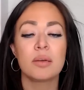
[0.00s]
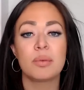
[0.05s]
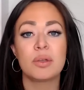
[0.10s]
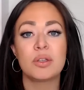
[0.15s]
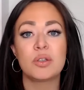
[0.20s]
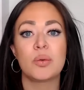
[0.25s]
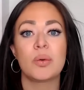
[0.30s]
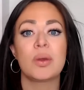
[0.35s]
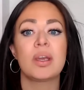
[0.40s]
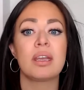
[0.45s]

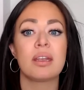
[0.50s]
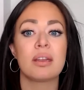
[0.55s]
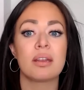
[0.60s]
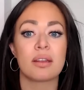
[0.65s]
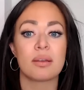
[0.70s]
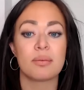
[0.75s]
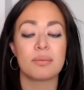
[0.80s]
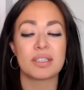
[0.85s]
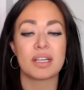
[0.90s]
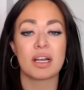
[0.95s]

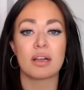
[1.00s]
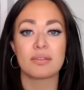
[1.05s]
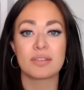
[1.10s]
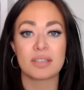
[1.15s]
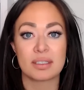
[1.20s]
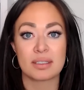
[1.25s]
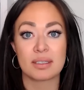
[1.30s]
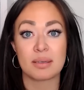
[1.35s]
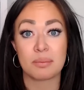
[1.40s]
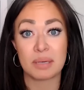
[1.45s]
between themselves
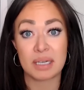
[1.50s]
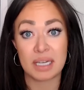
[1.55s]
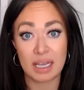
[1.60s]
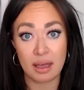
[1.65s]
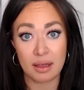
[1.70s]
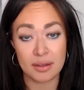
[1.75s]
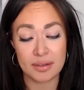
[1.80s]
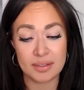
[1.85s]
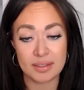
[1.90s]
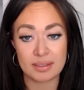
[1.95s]
and somebody
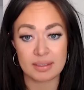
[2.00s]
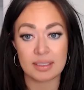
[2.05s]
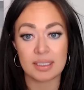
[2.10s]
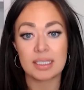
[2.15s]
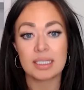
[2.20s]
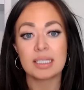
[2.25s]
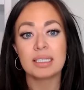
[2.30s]
else.